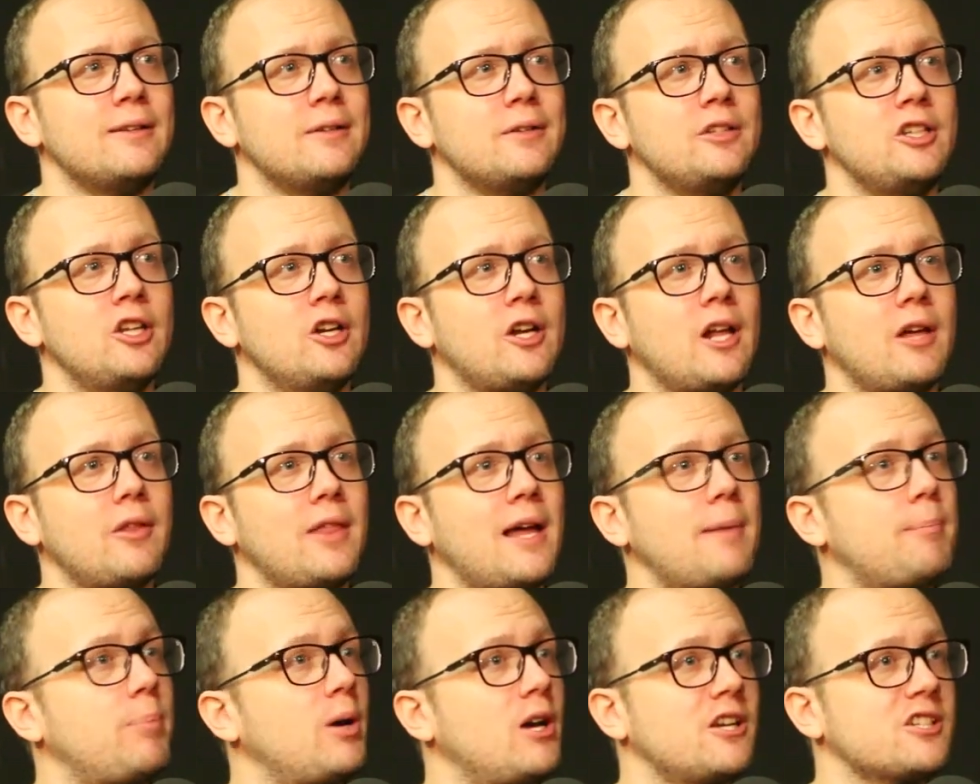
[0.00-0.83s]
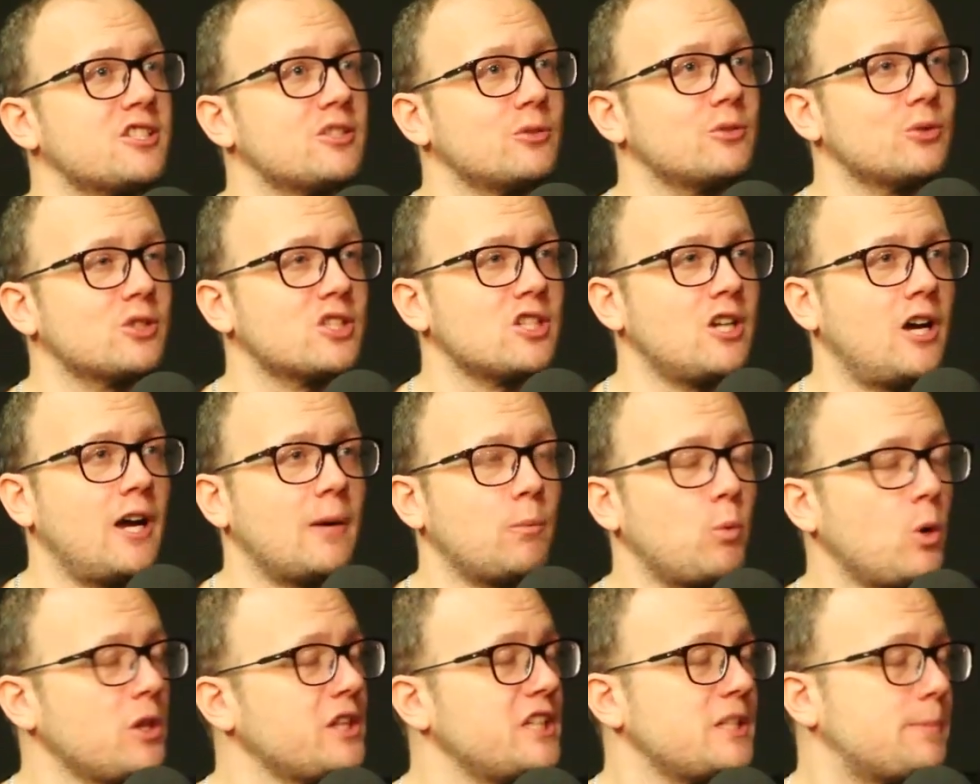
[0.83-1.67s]
you know that personal side,
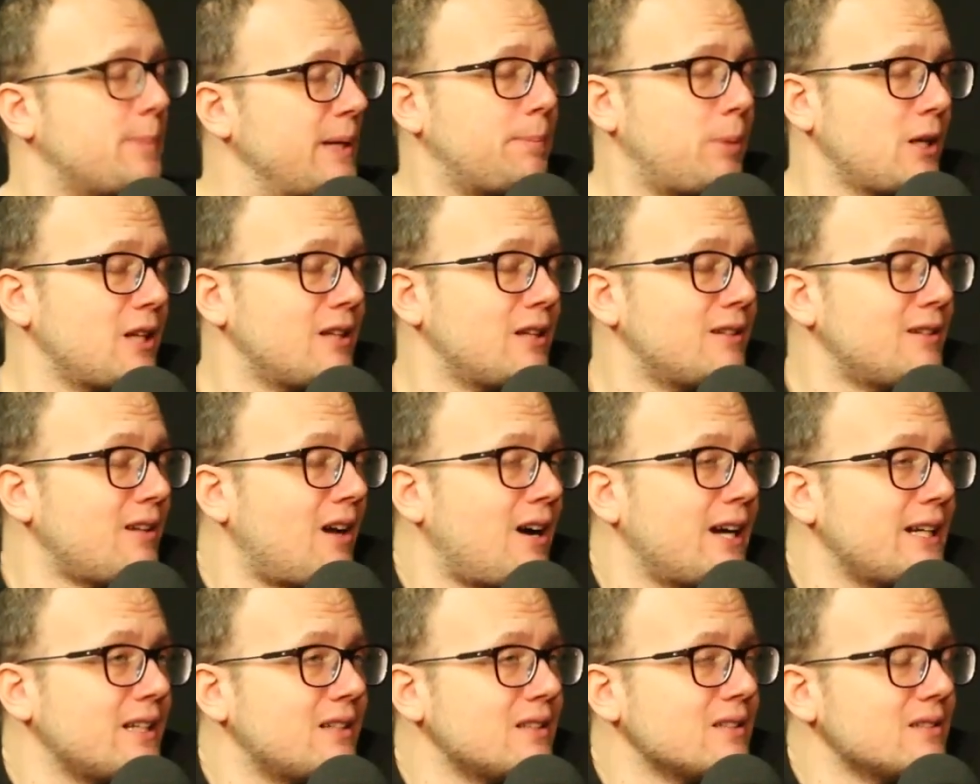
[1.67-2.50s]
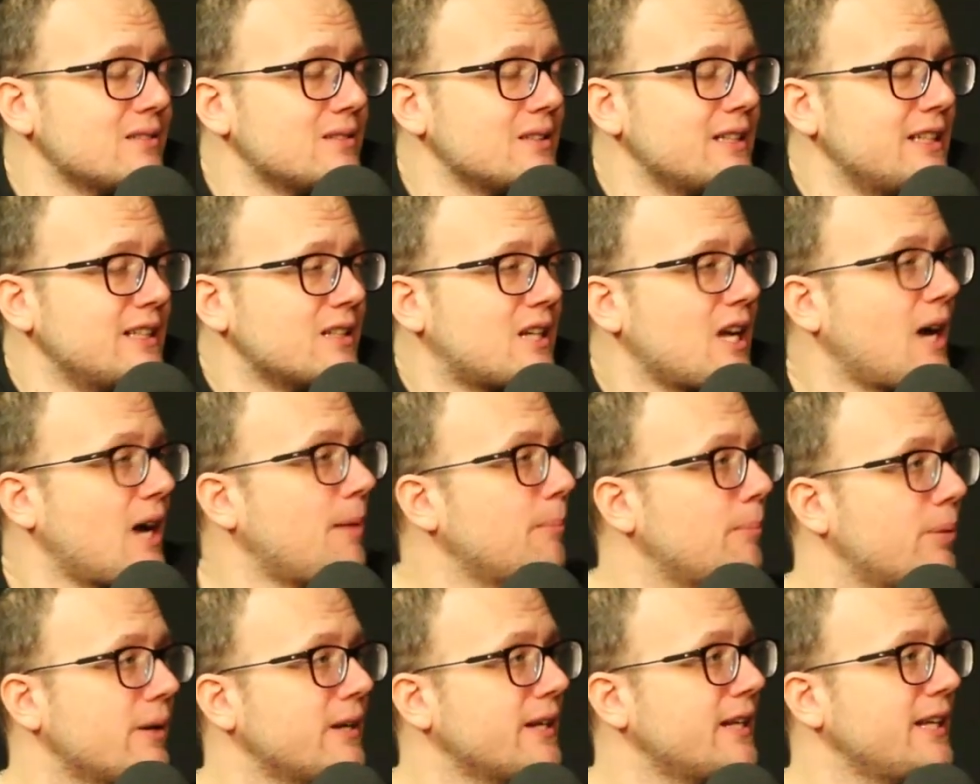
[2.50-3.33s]
what these people are like in
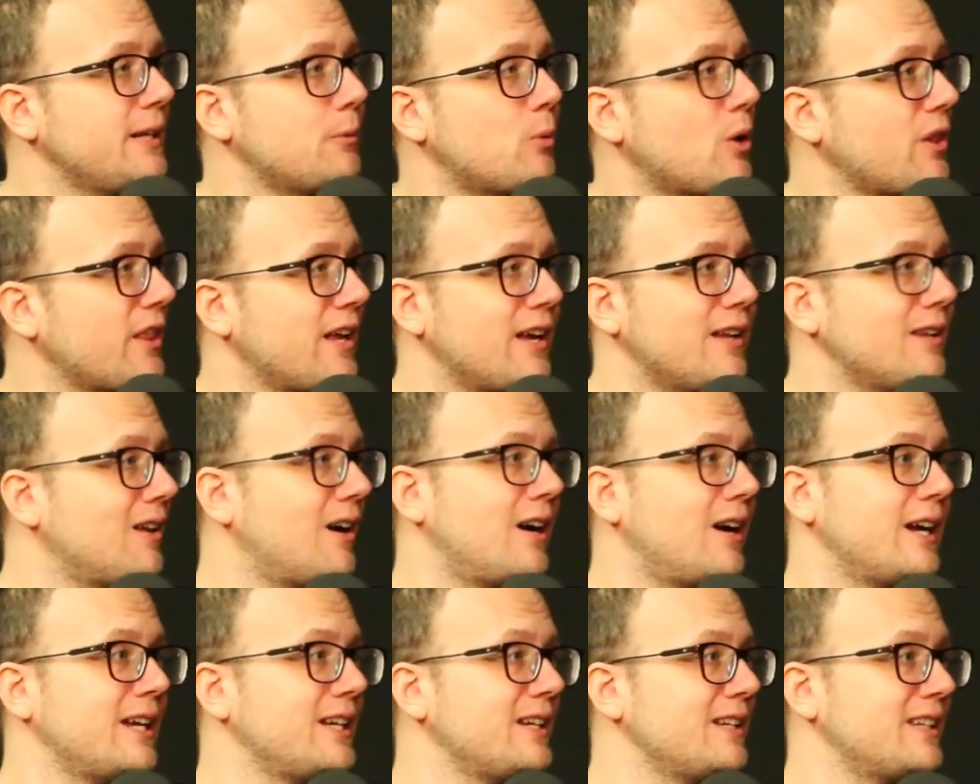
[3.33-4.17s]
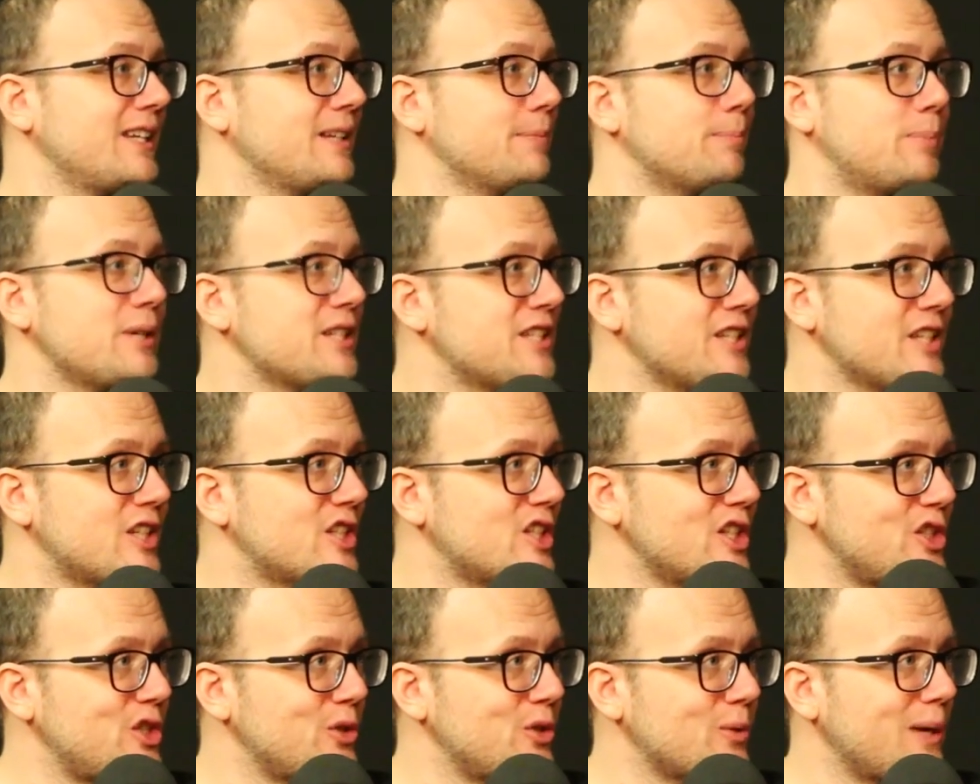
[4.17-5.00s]
company, what they are like in business
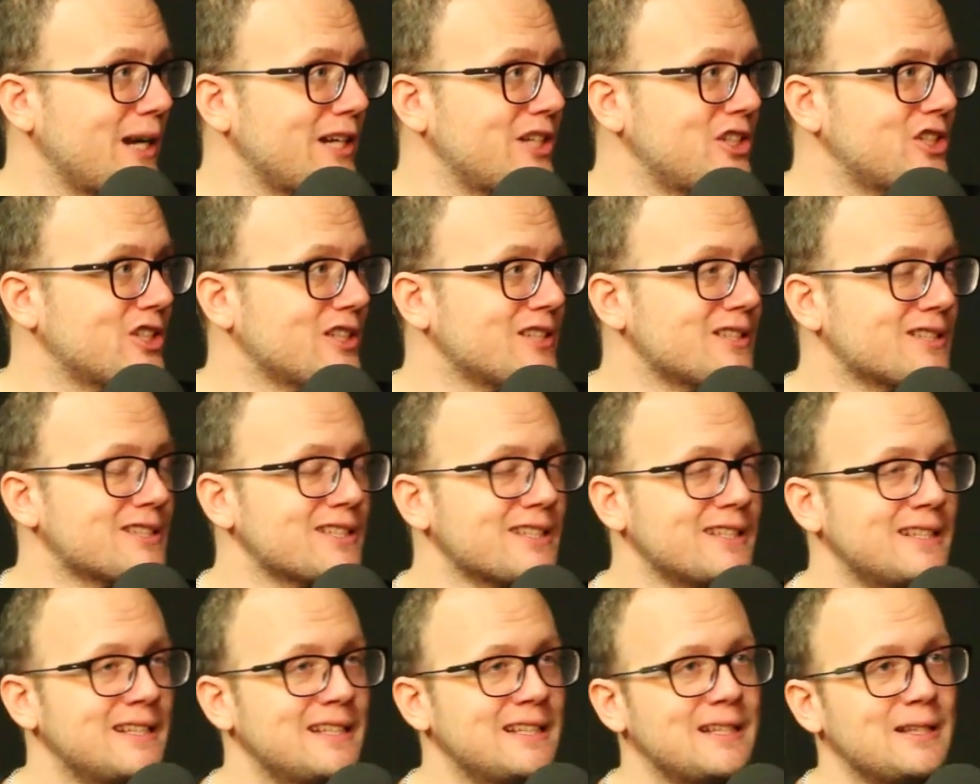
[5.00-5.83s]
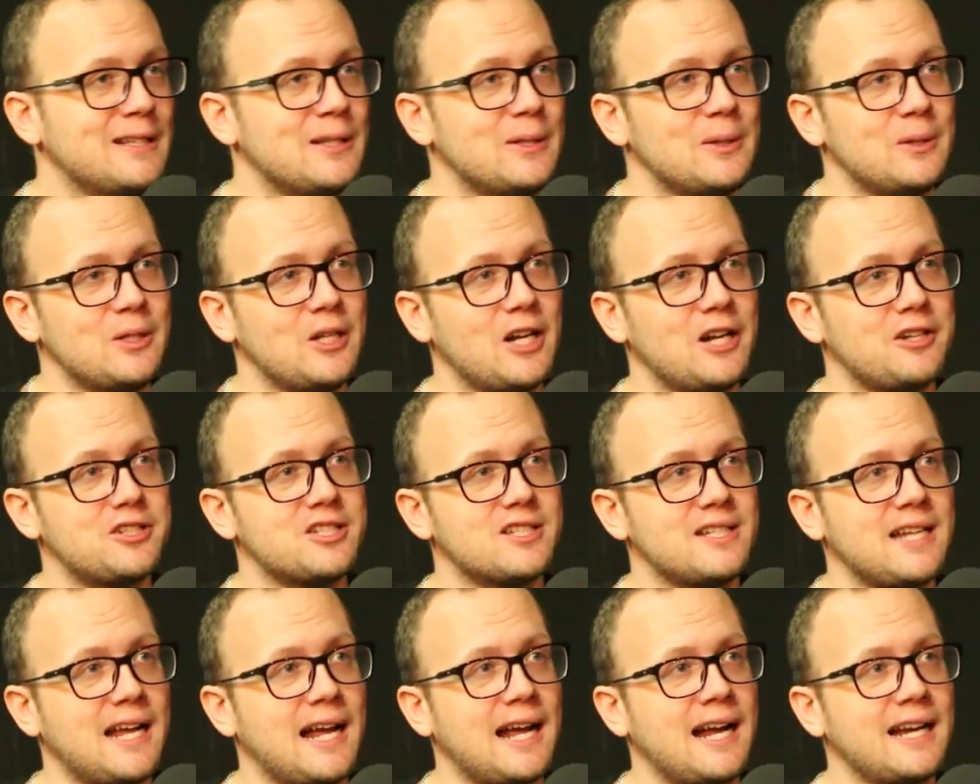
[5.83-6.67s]
situations you know,
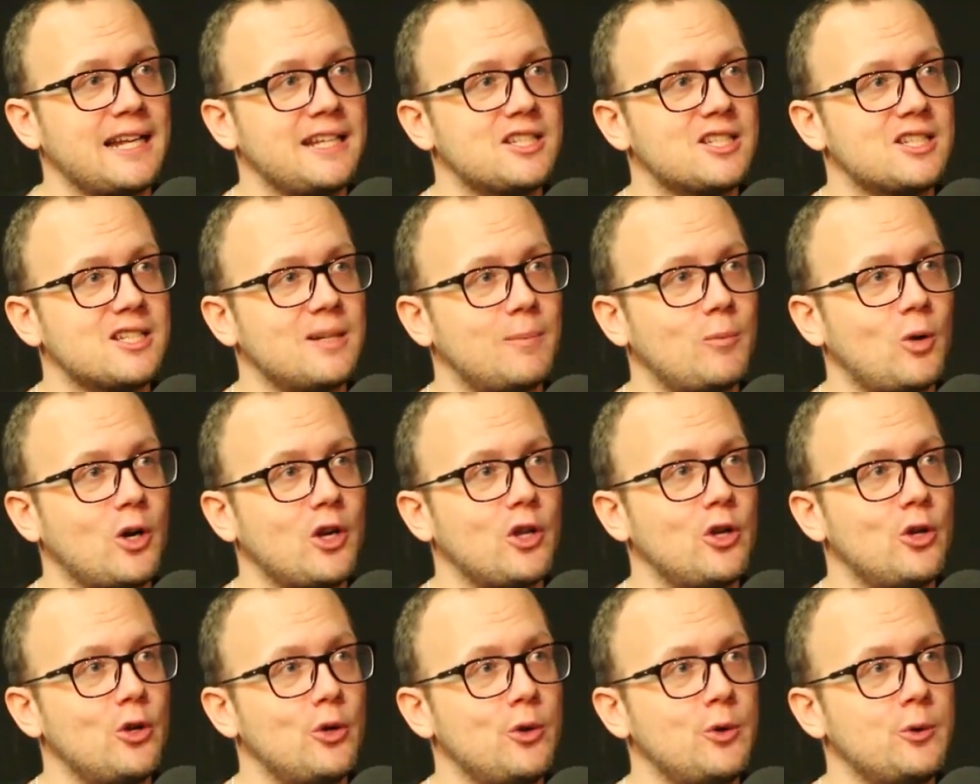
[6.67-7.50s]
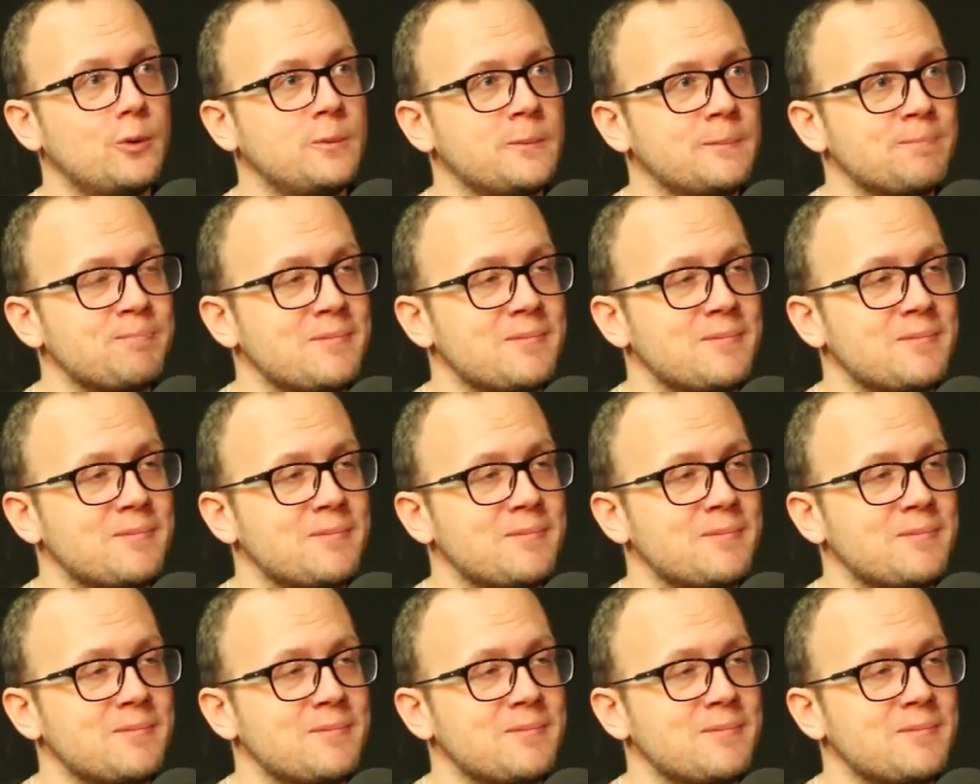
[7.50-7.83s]
Stan is someone who